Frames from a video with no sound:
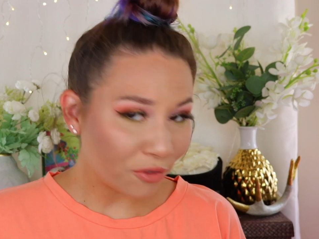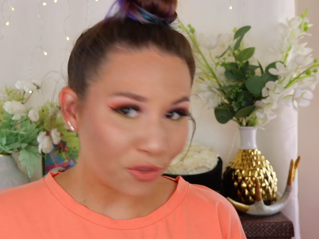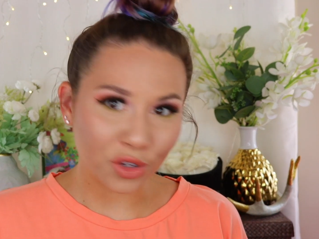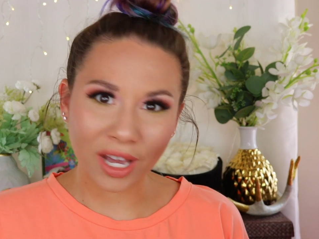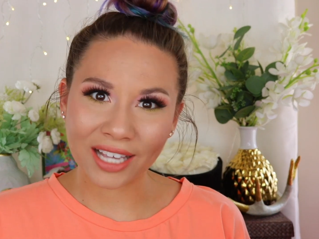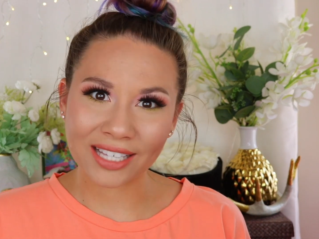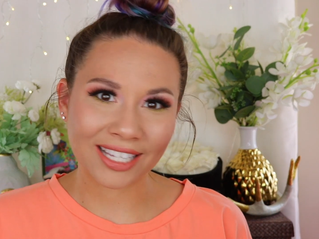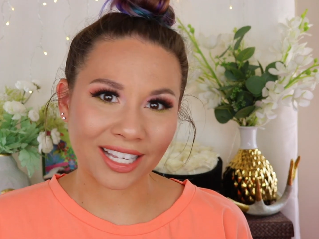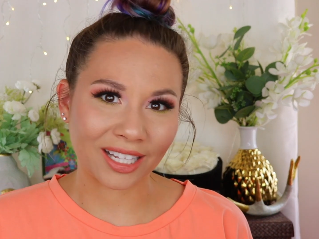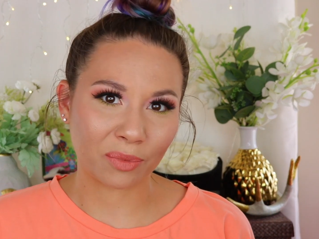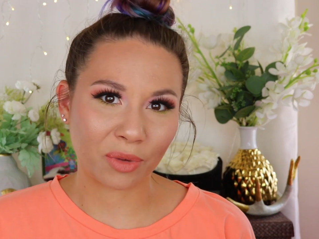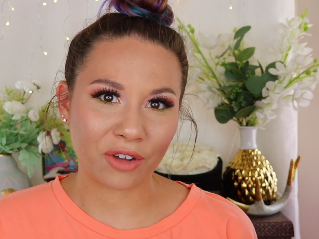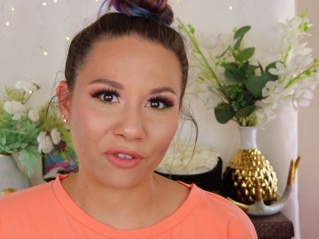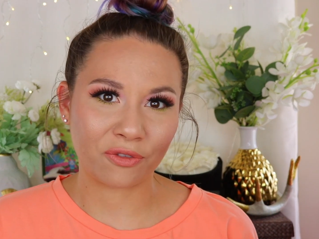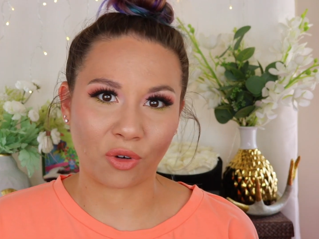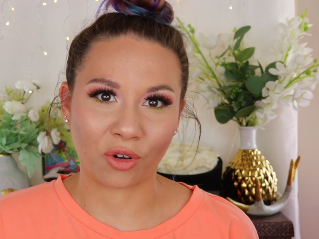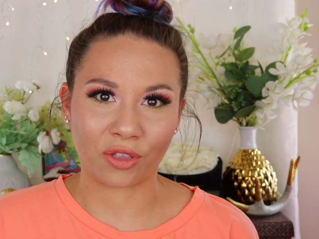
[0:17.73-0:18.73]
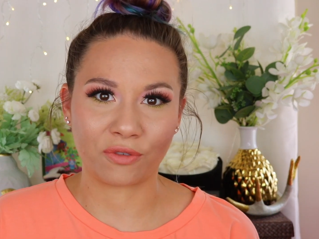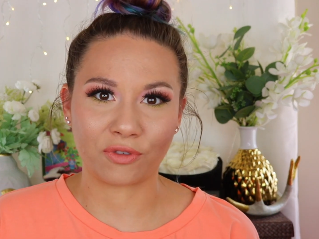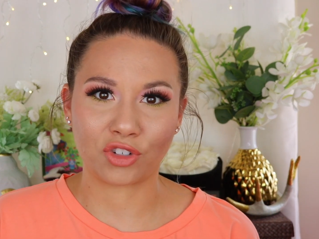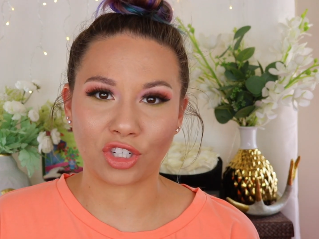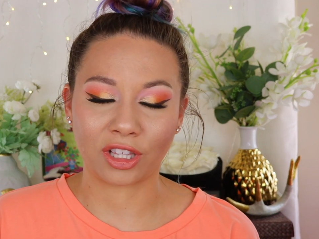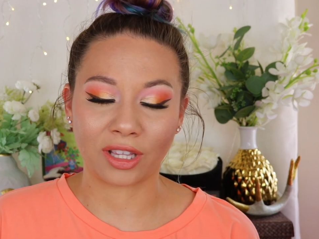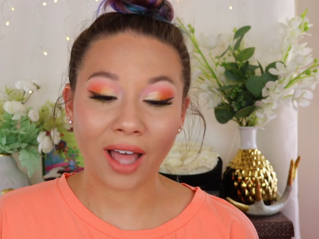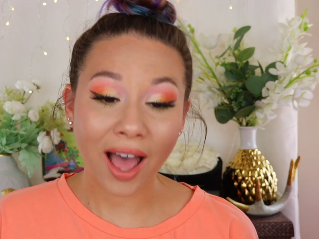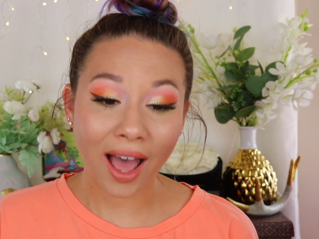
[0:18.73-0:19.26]
If you guys celebrate 4th of
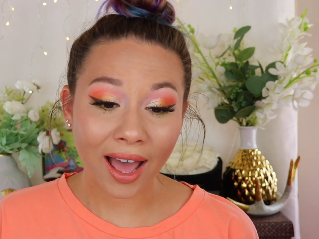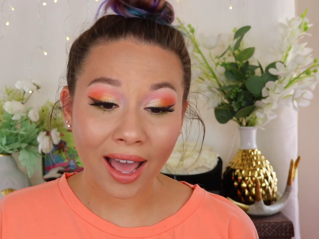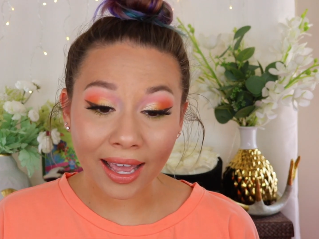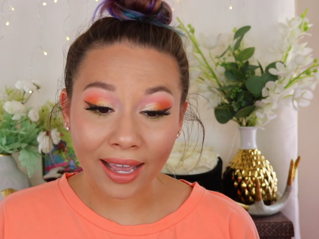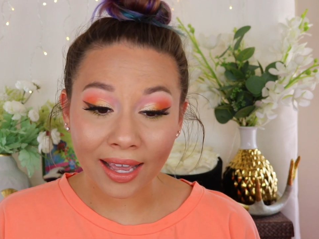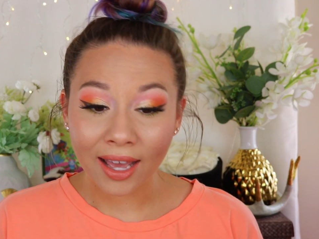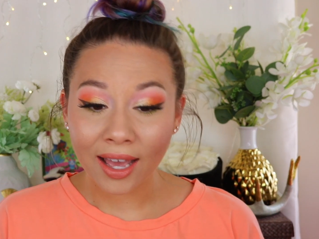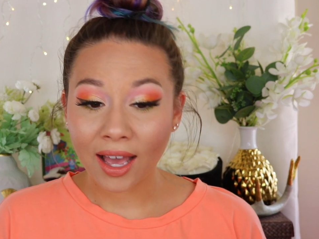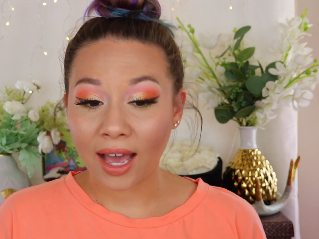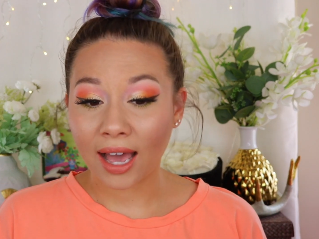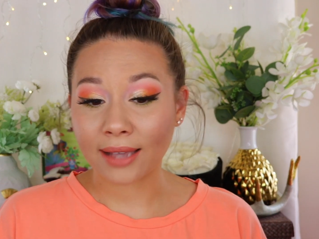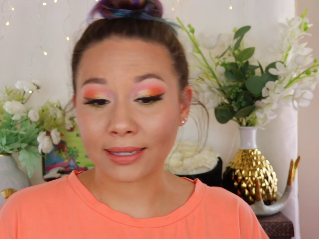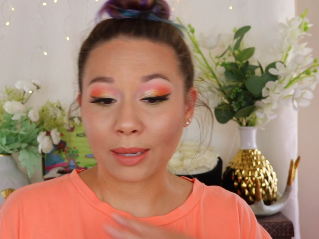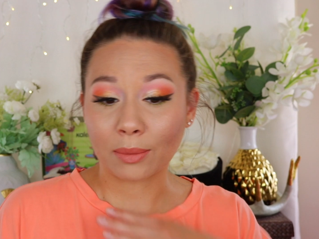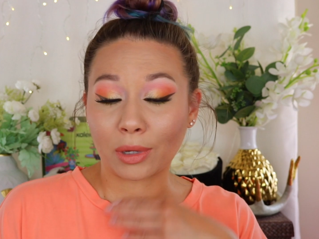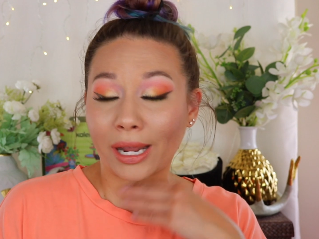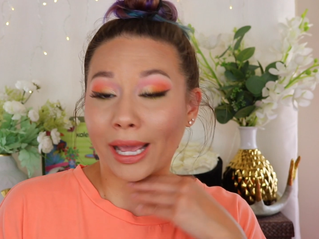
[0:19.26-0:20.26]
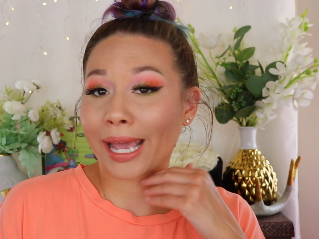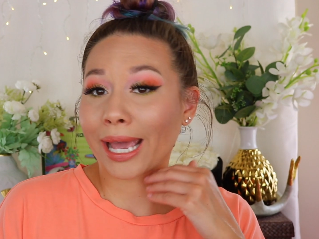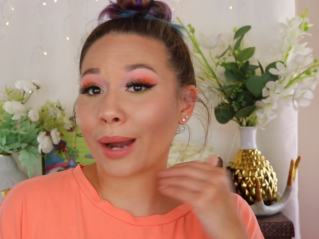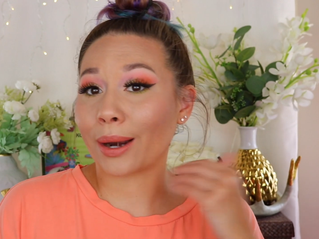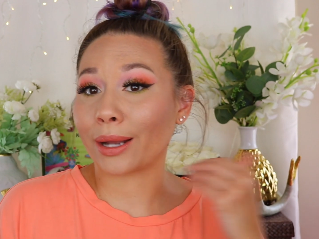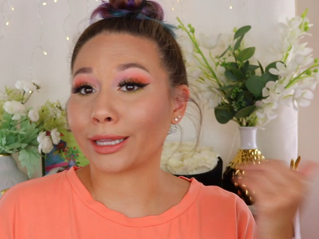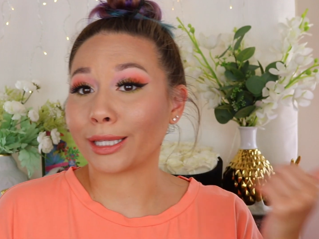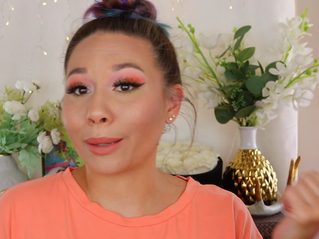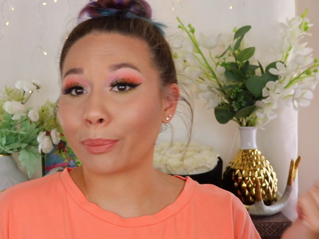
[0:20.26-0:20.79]
July, I was able to hang
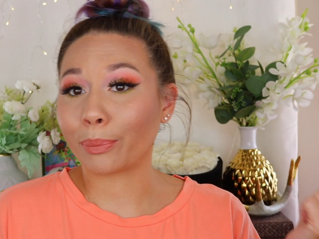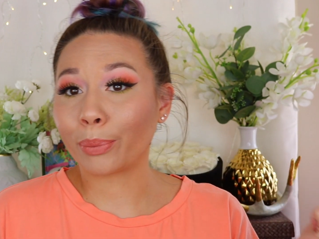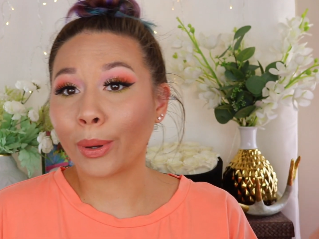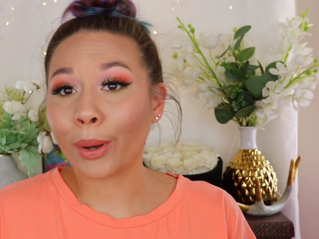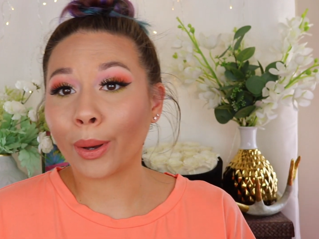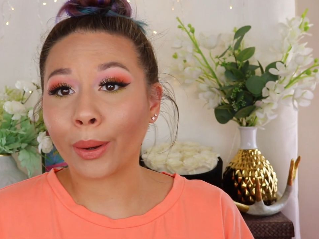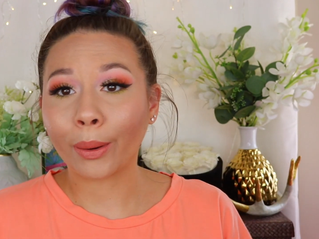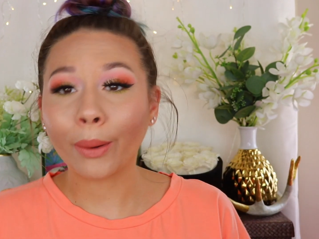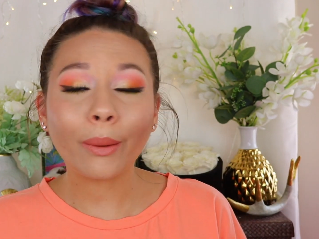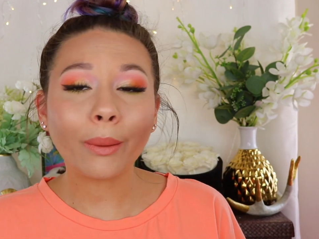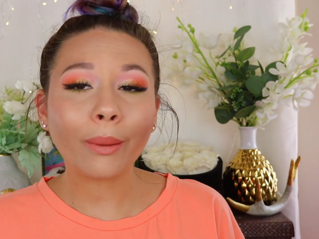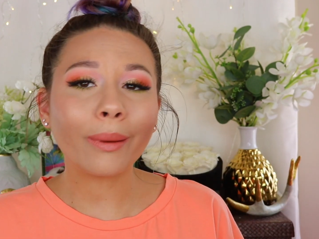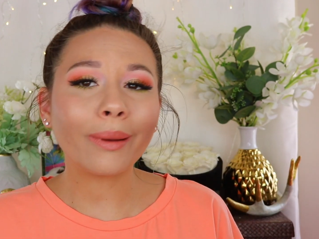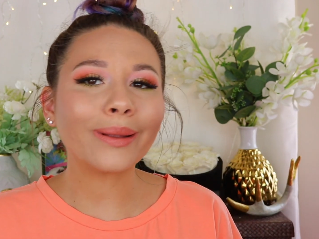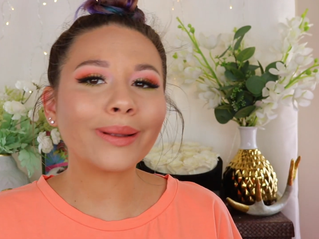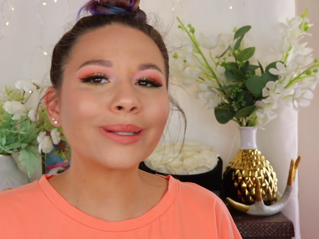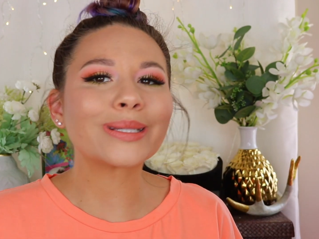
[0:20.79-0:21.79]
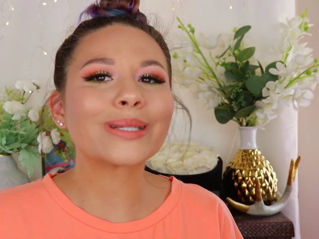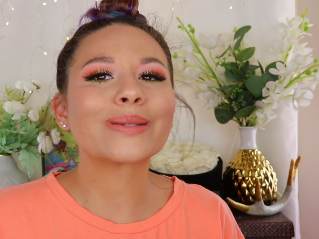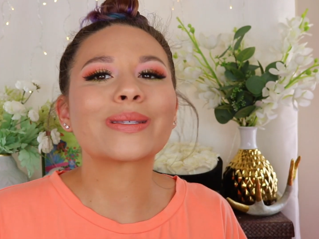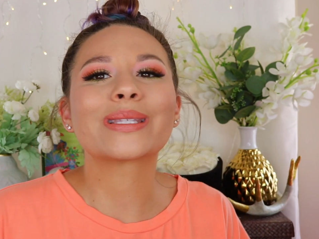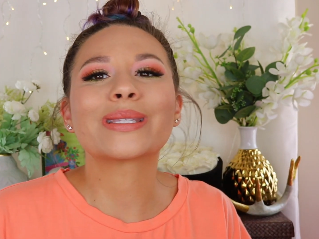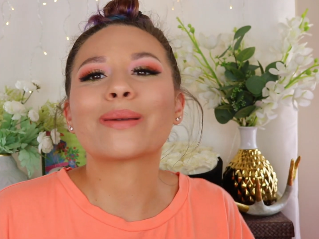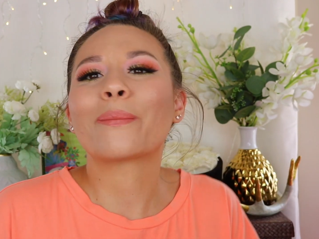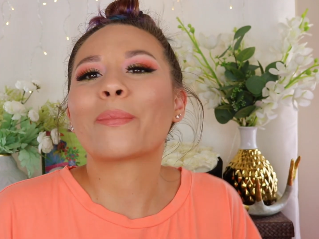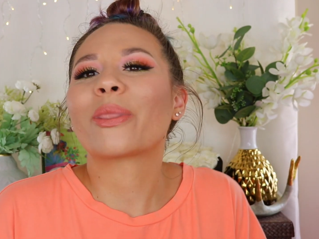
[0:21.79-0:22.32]
out at the pool, do
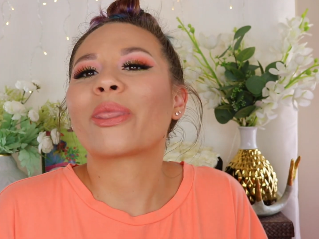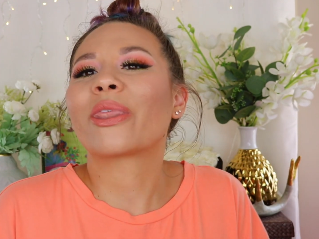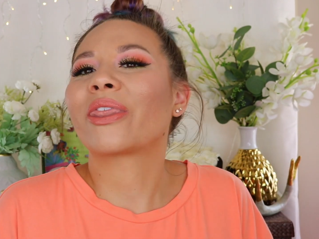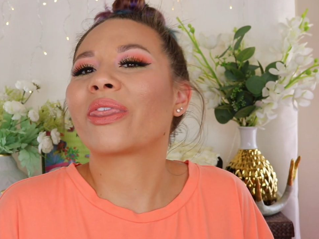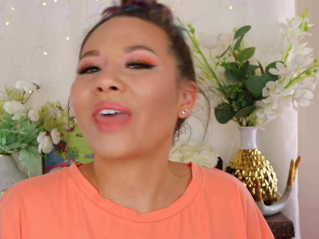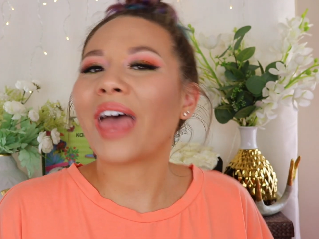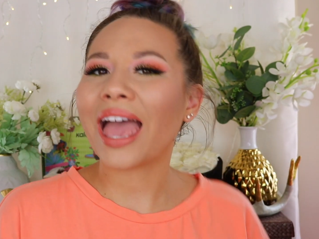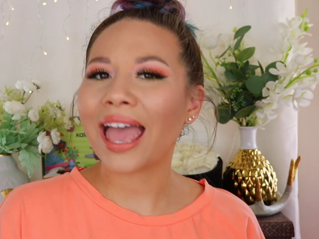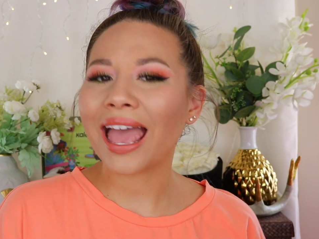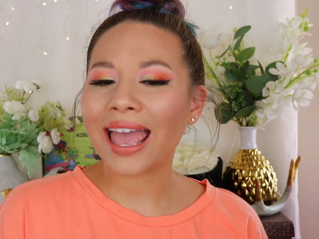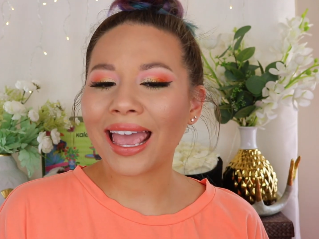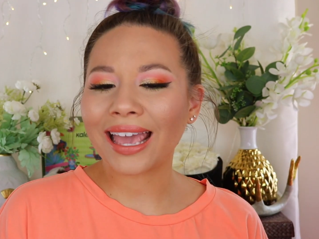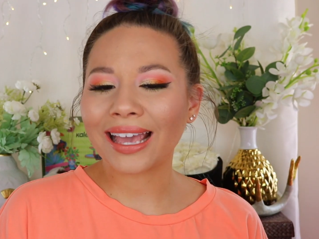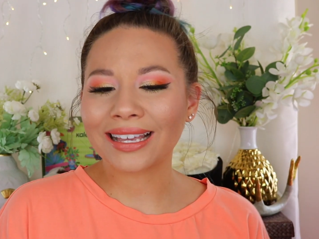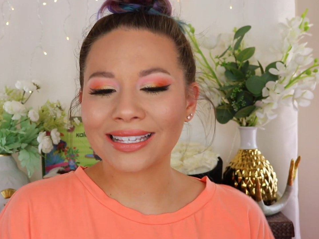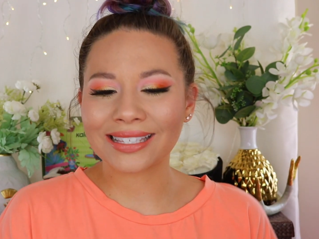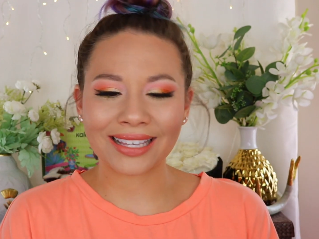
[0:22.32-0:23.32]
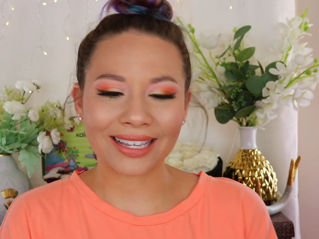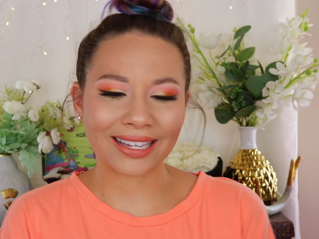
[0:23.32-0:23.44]
some things.